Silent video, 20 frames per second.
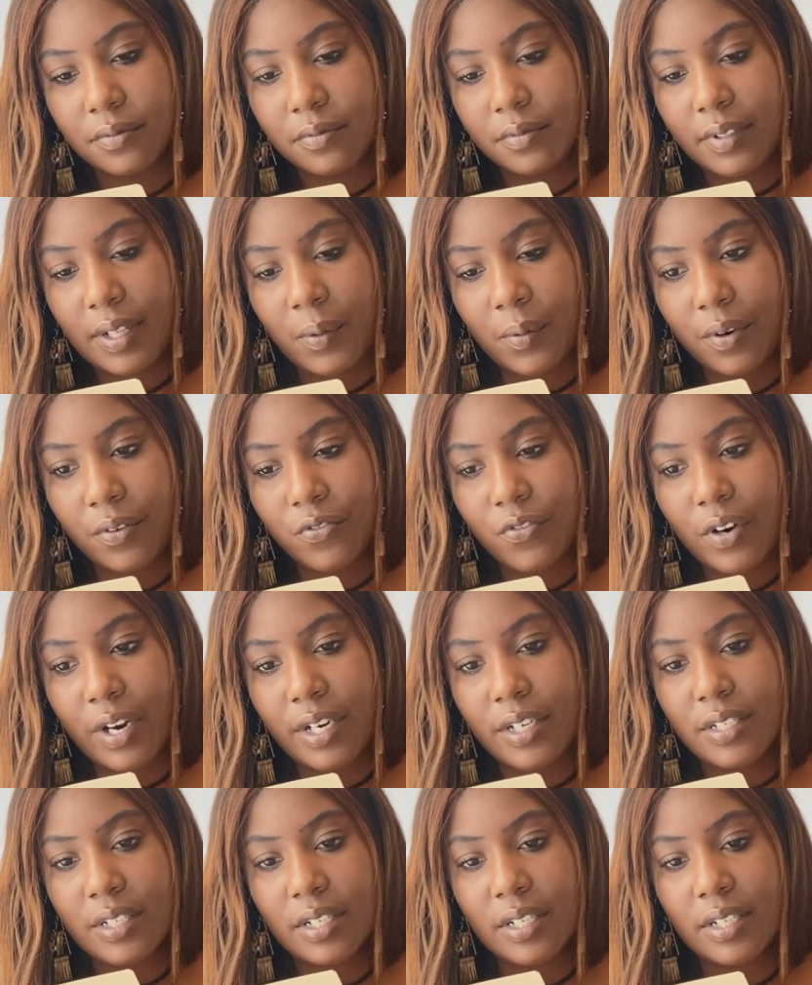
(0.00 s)
They were
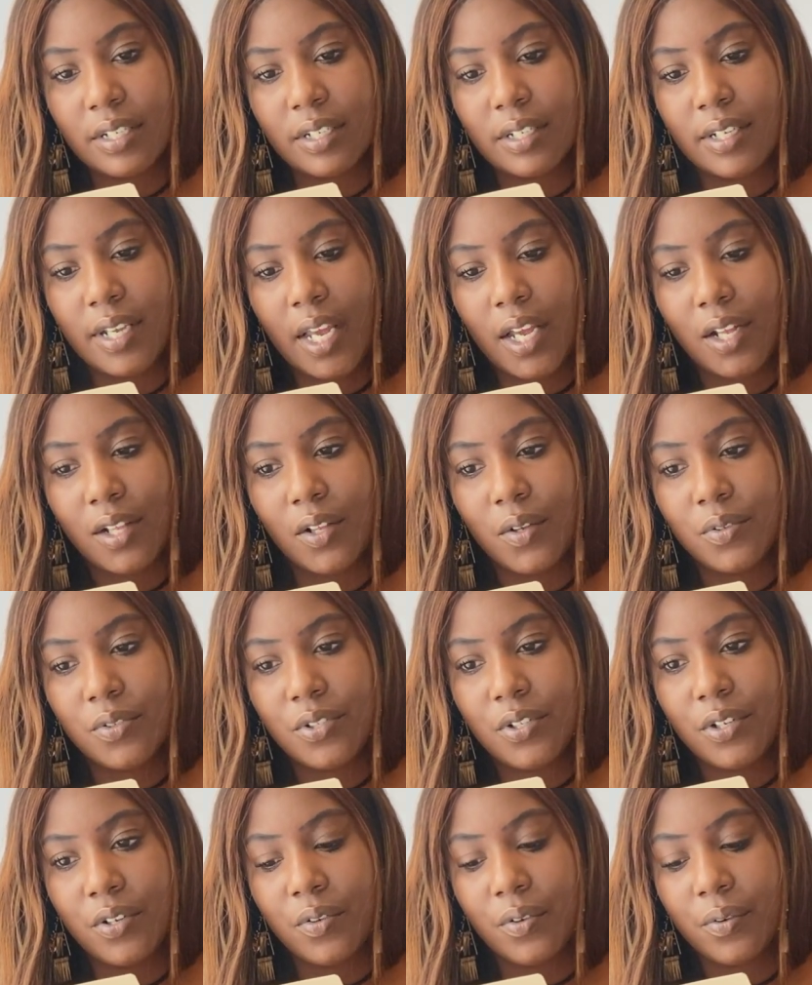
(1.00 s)
afraid to get close
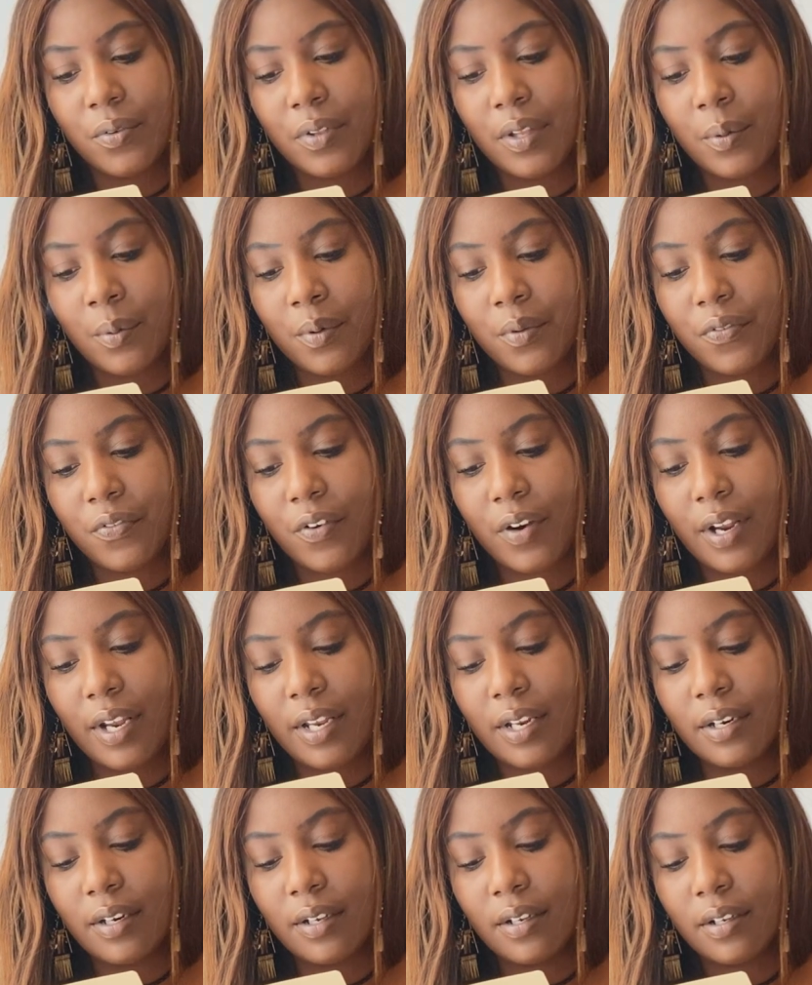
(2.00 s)
to you. They were
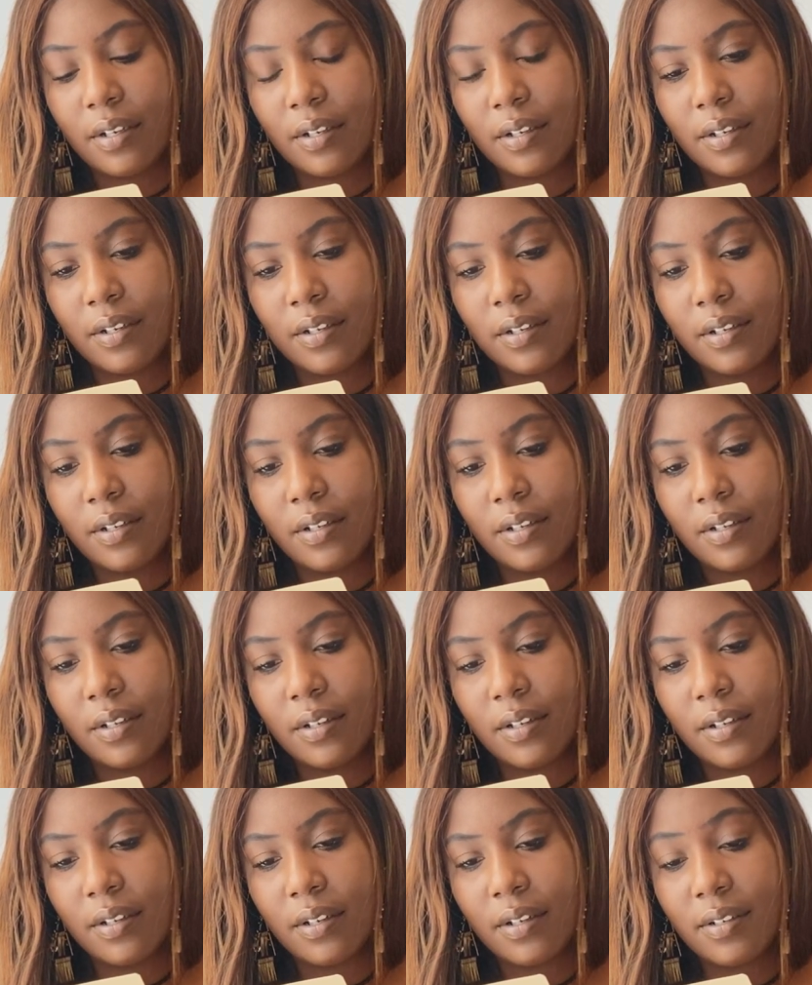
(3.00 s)
afraid
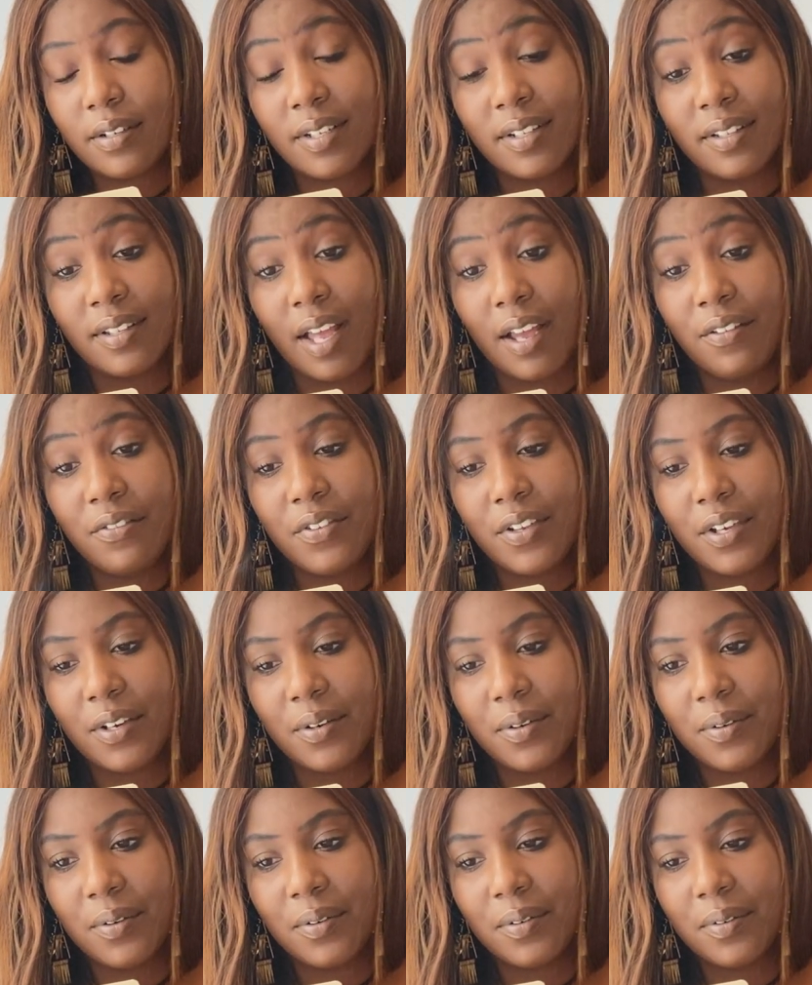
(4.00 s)
to love
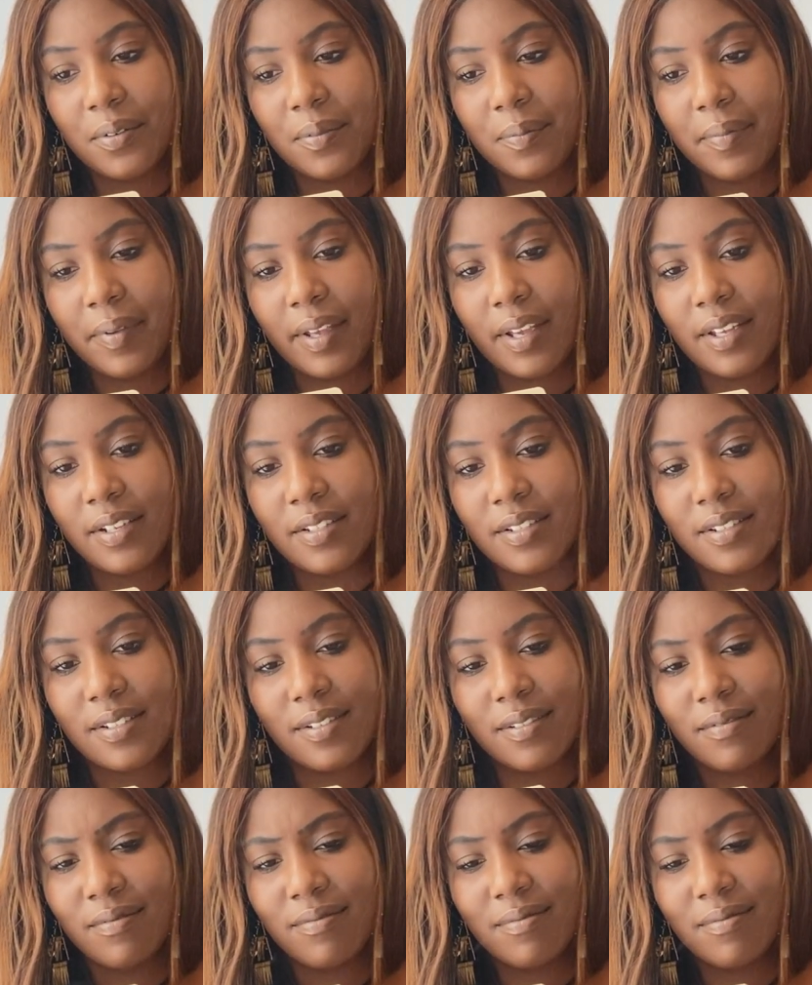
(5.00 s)
you because